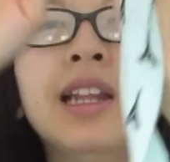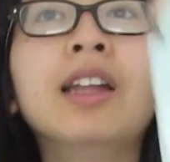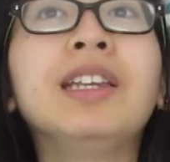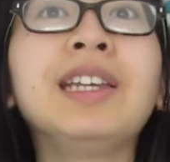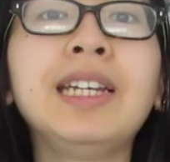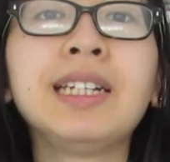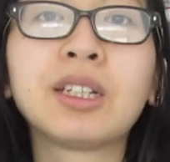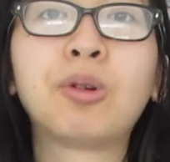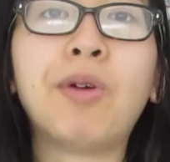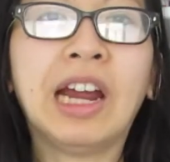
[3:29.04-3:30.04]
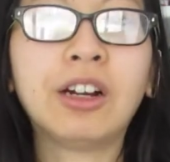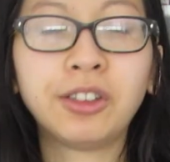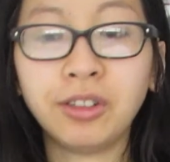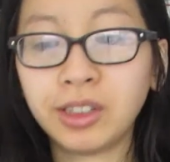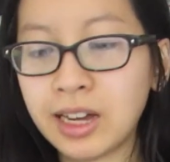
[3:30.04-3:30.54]
a neat square,
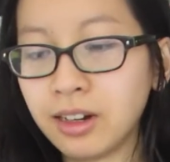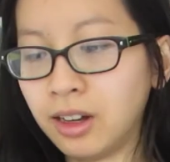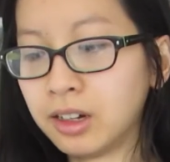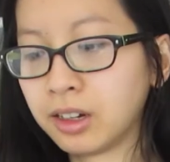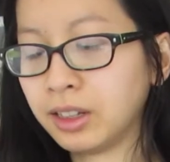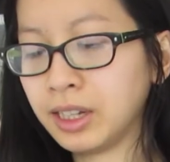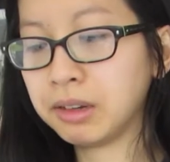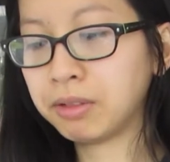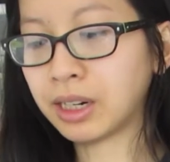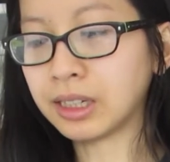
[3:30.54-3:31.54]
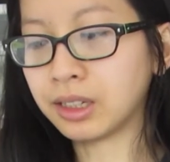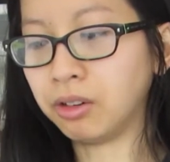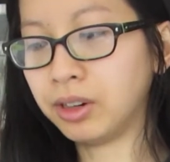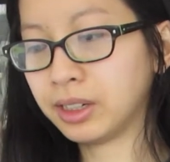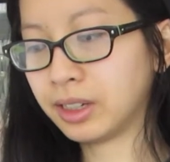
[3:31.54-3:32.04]
so it's kind of ugly when I
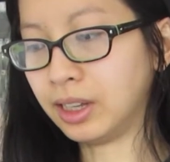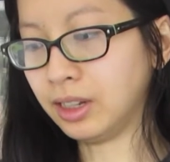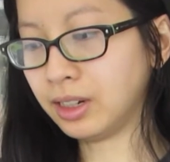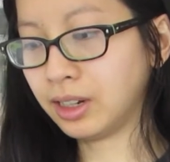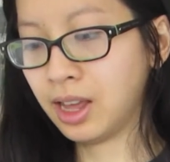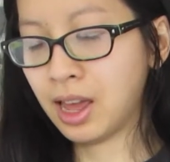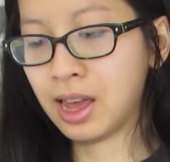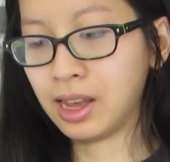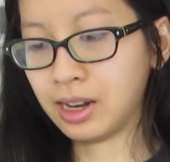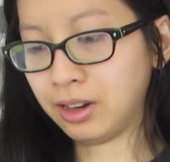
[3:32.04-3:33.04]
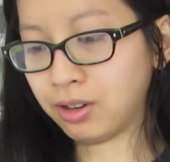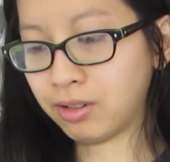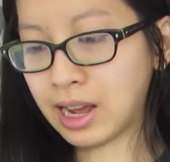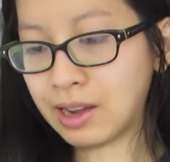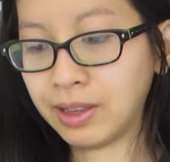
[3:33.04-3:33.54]
sew it in and I
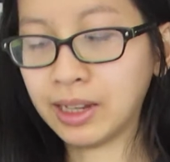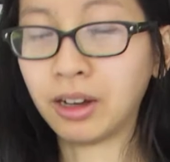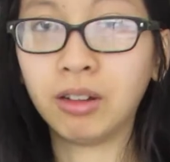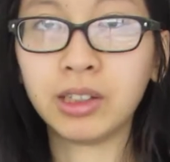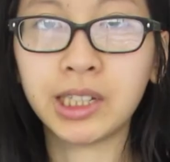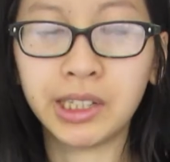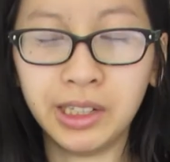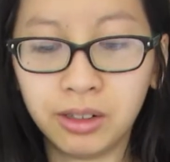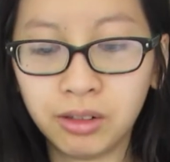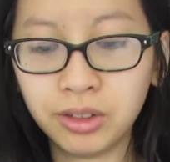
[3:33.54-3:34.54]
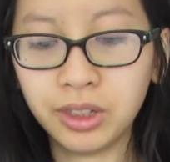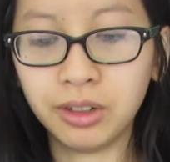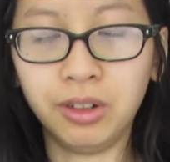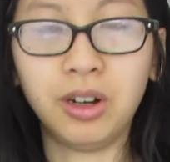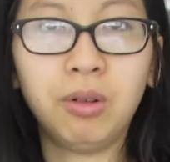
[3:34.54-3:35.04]
don't have like all the skills
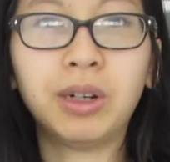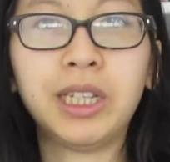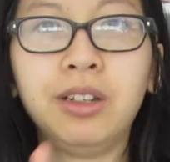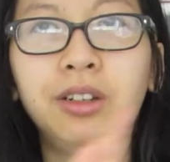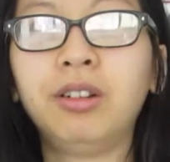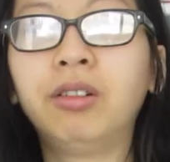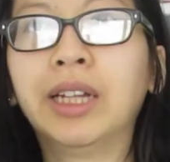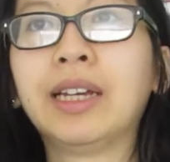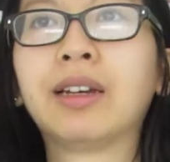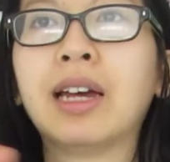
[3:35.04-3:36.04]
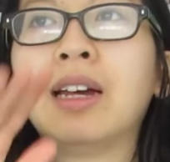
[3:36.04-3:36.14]
to know what to do, like